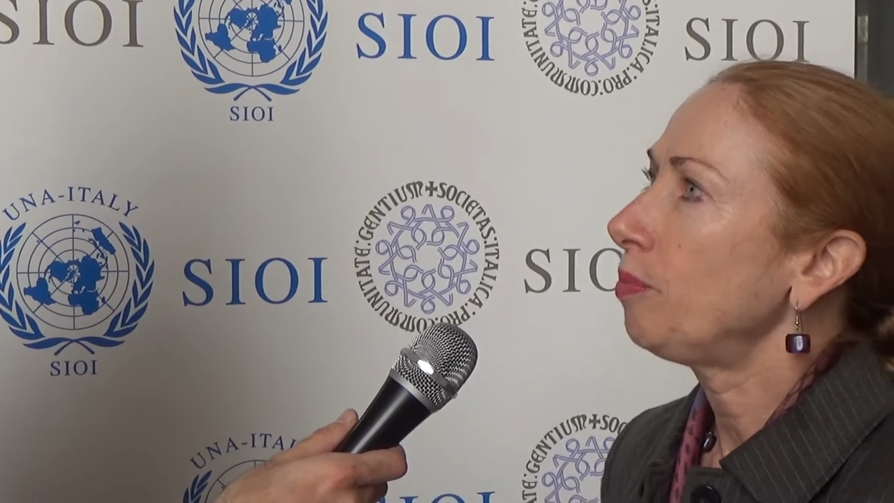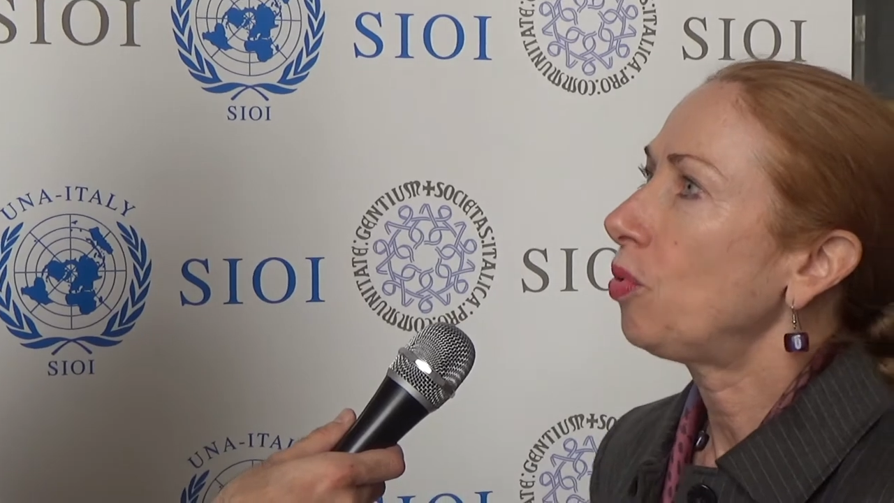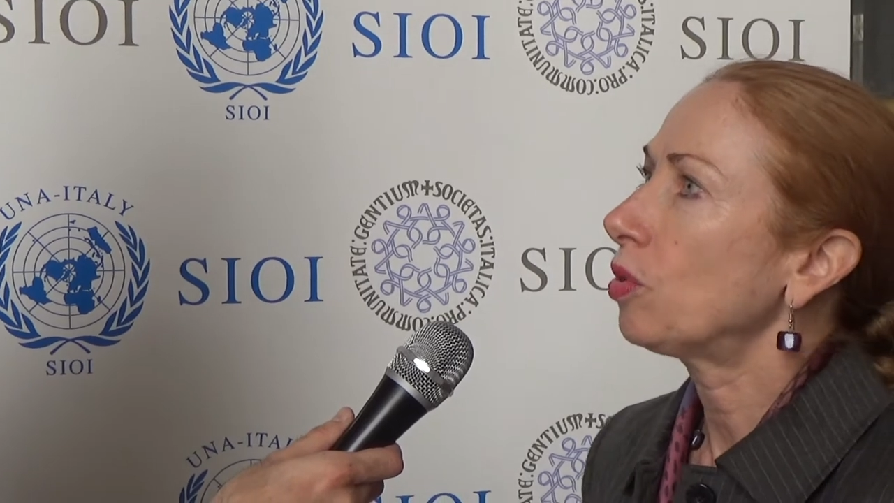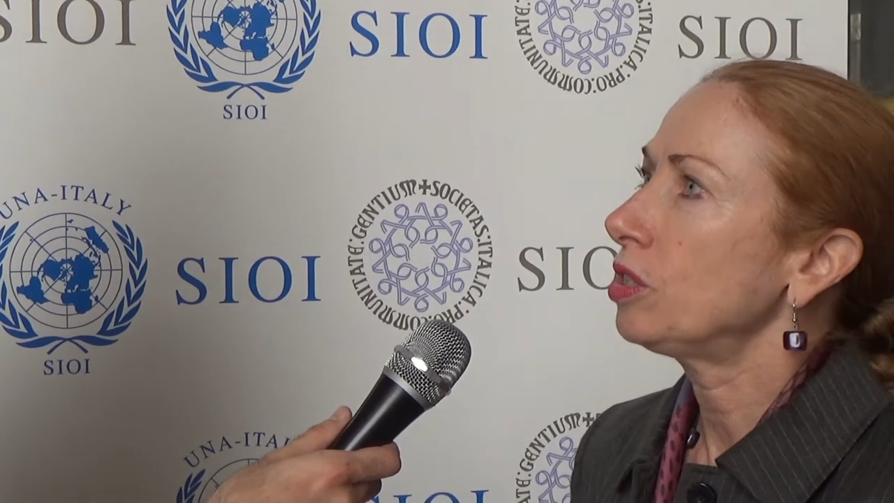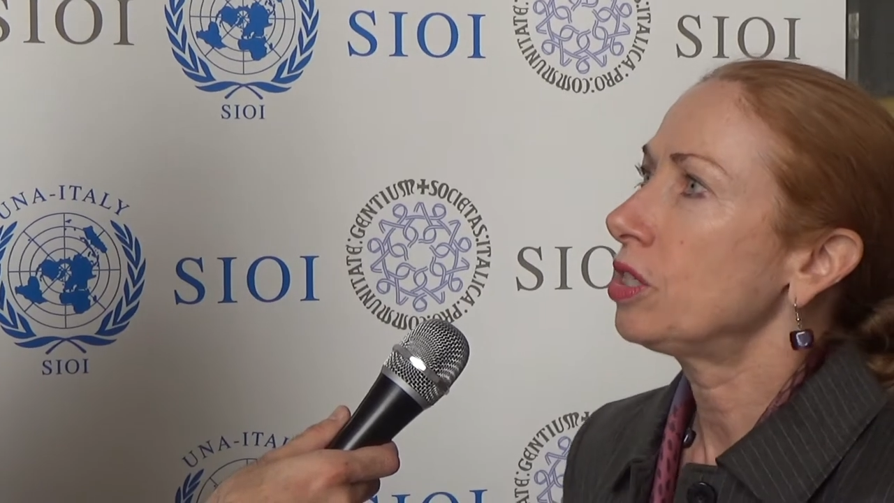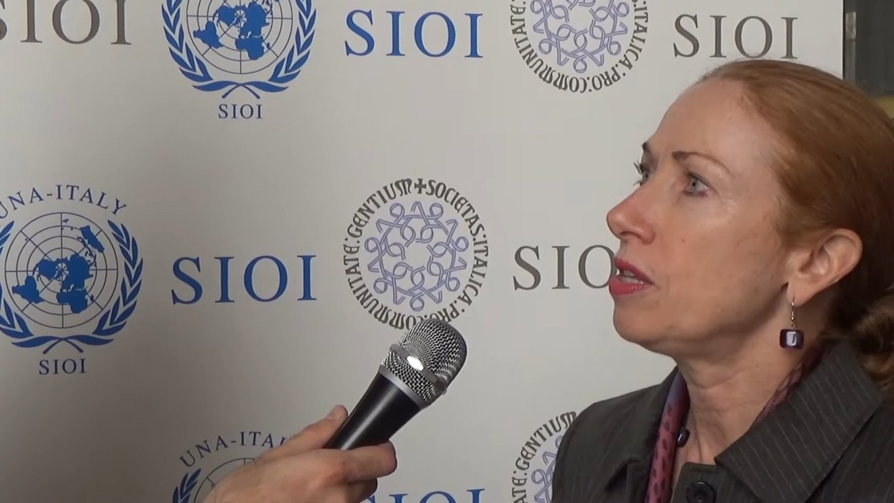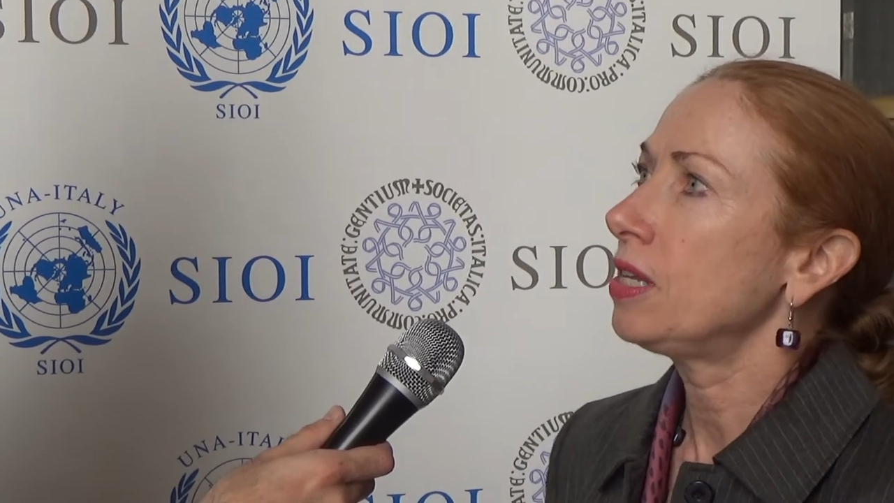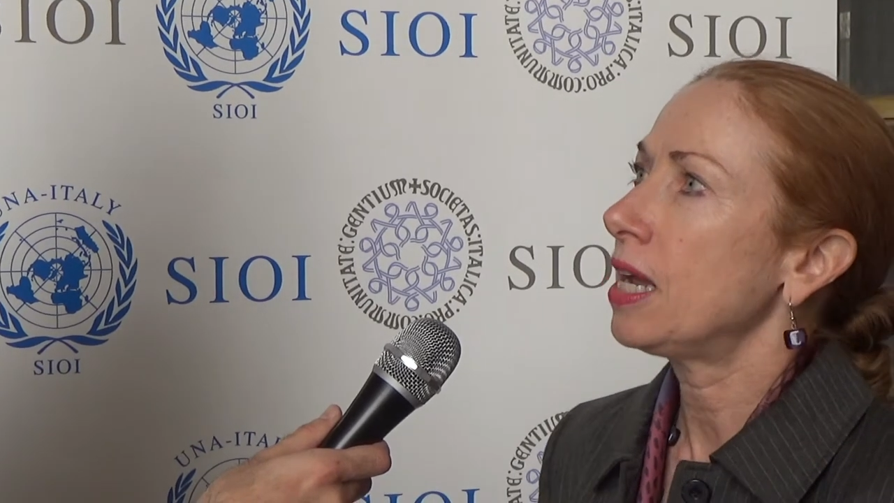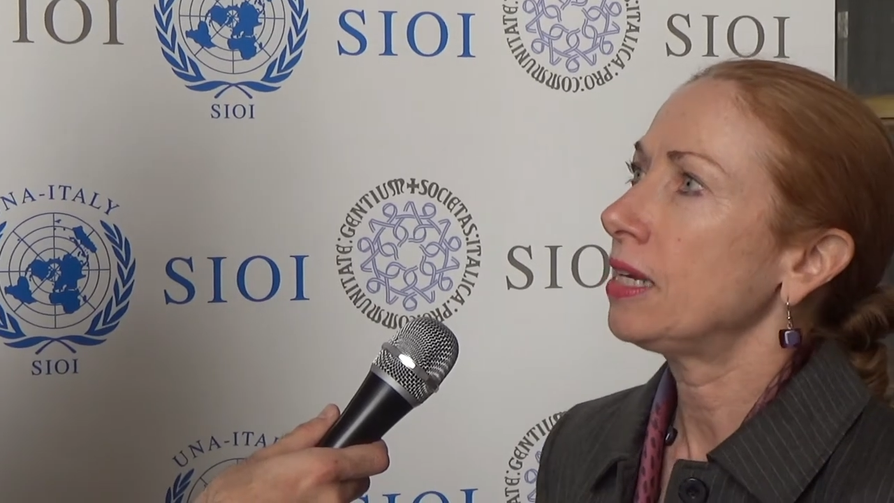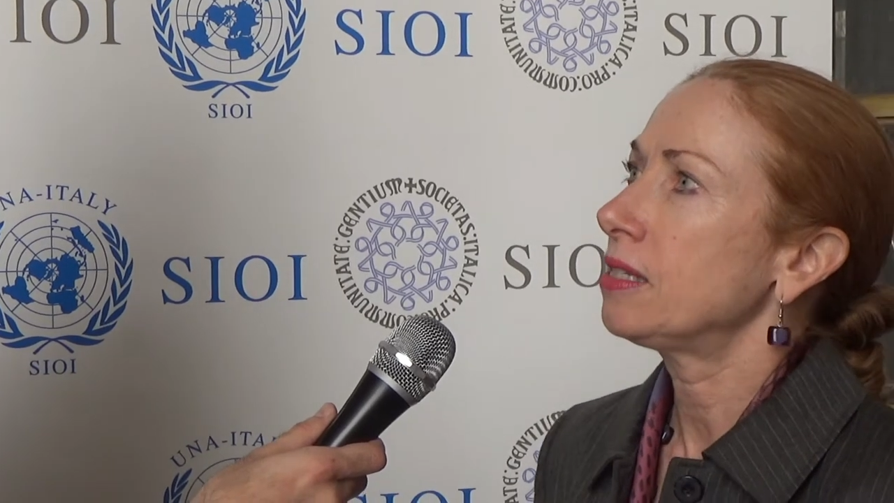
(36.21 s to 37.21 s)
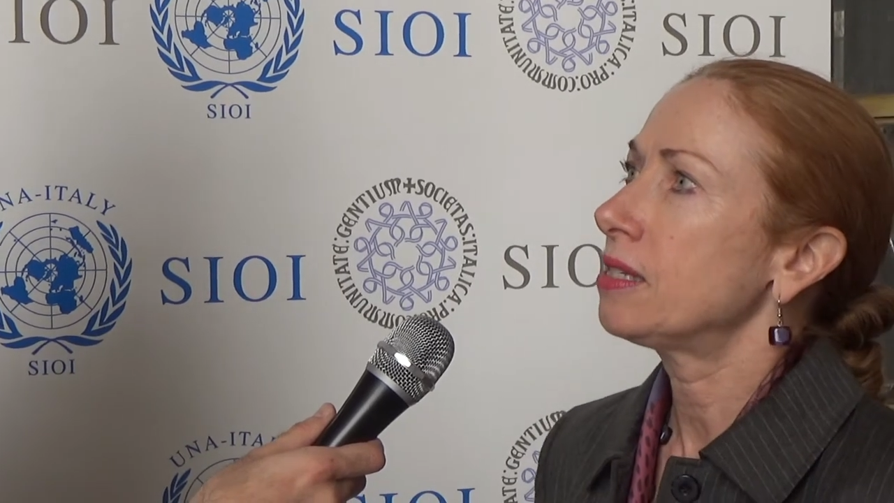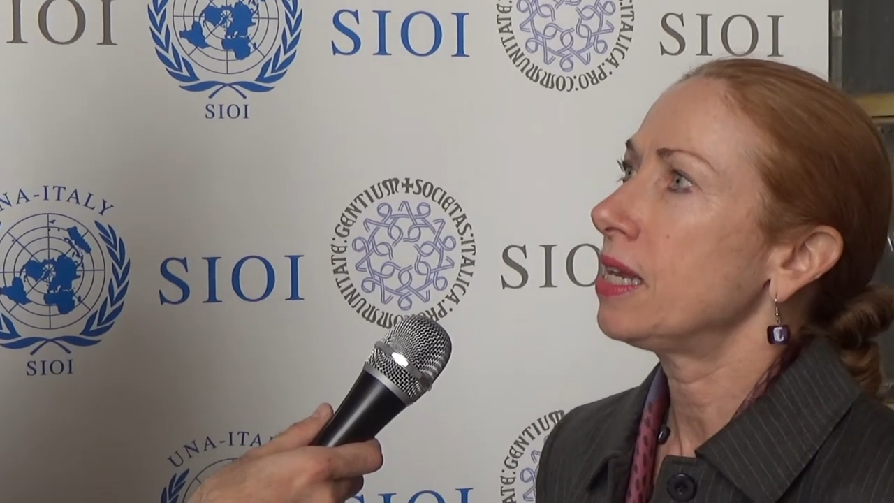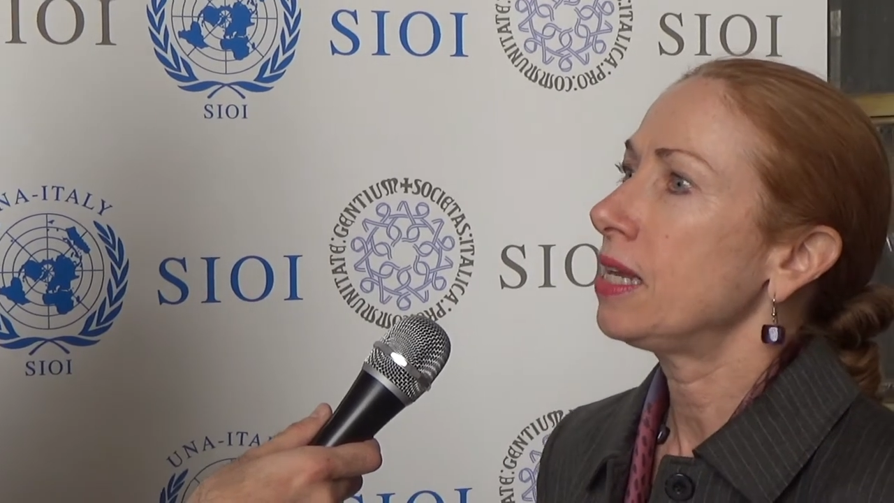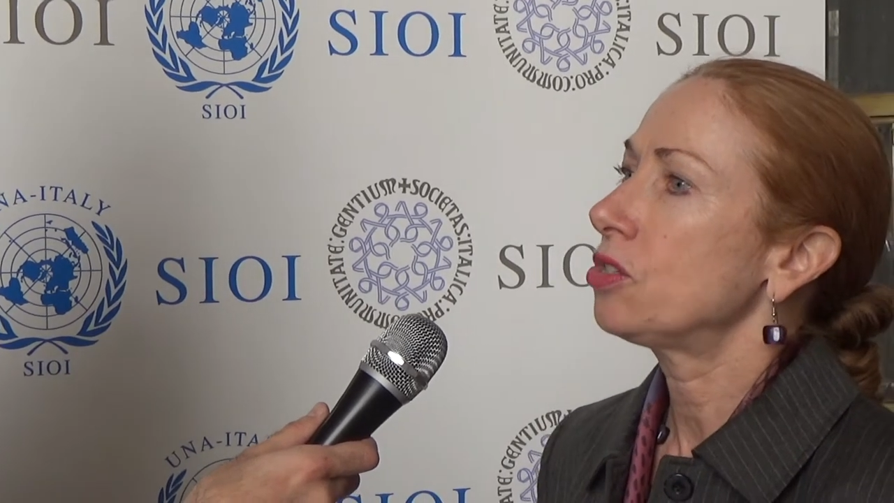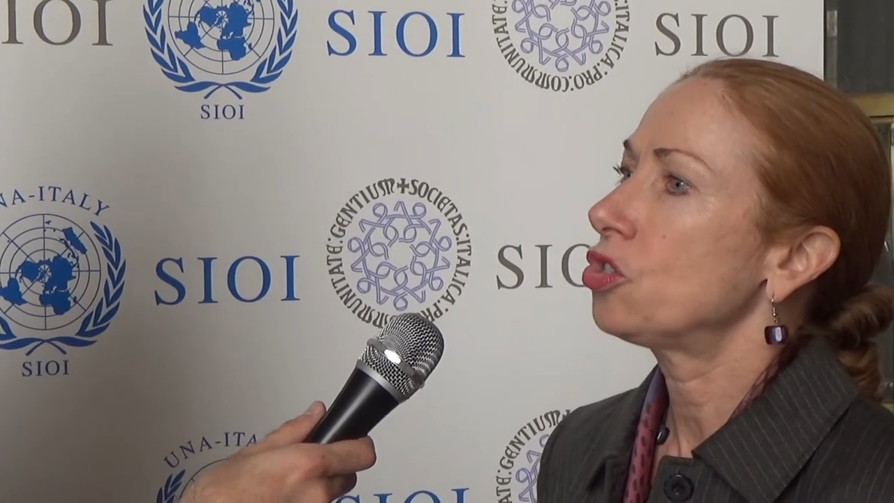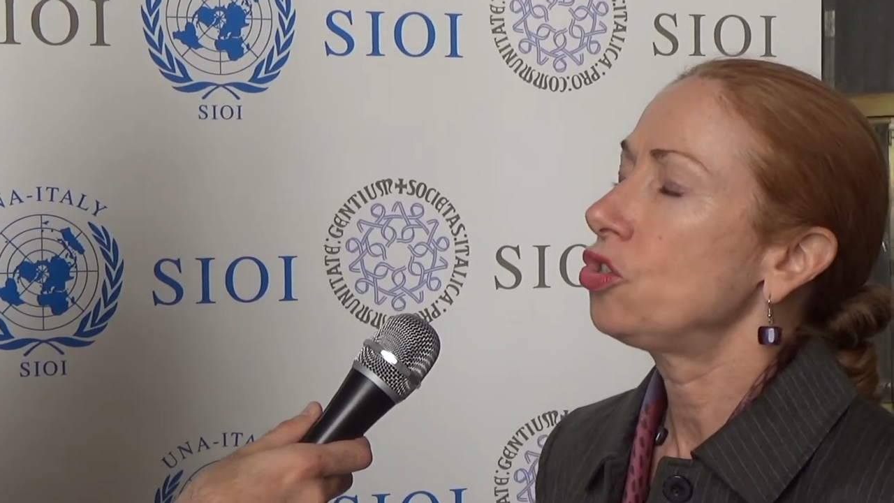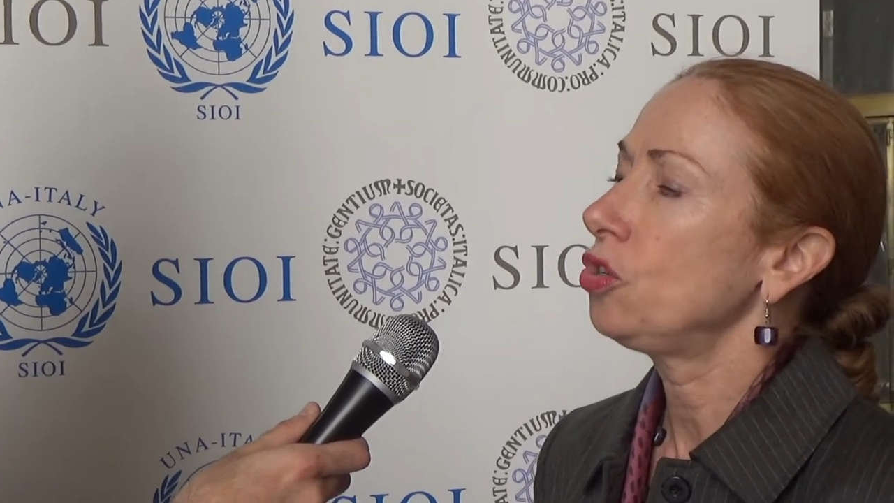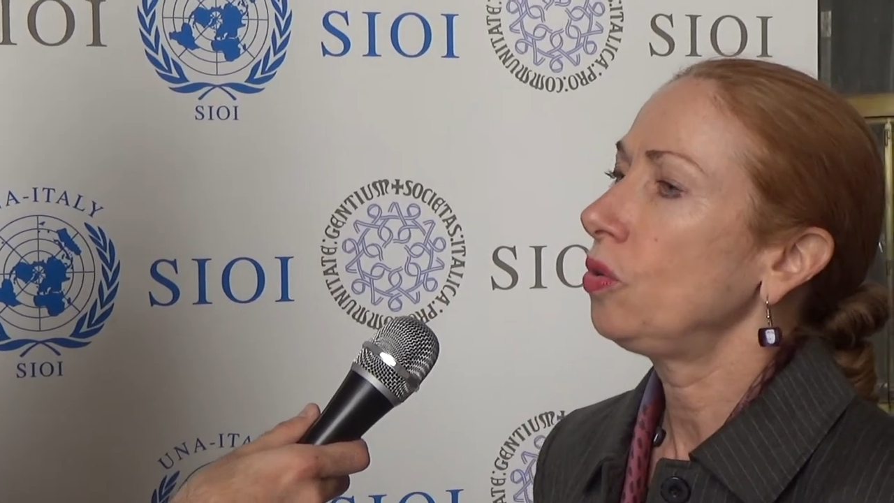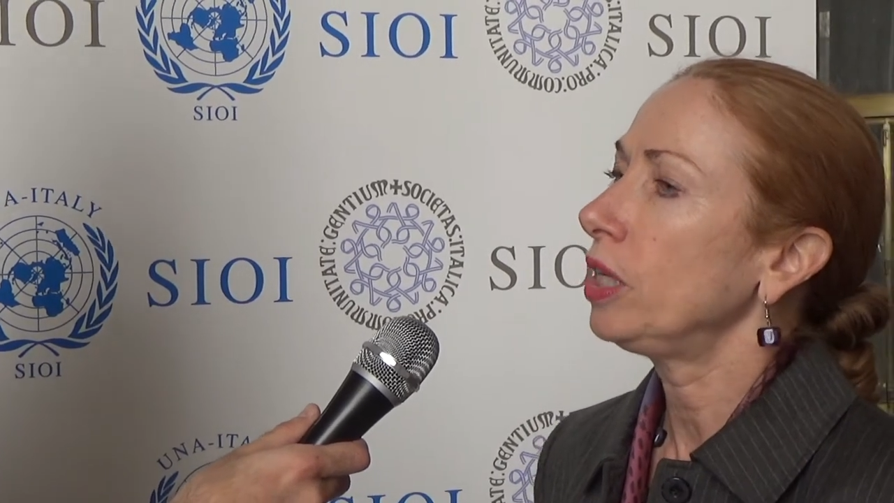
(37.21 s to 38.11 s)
important to the United States to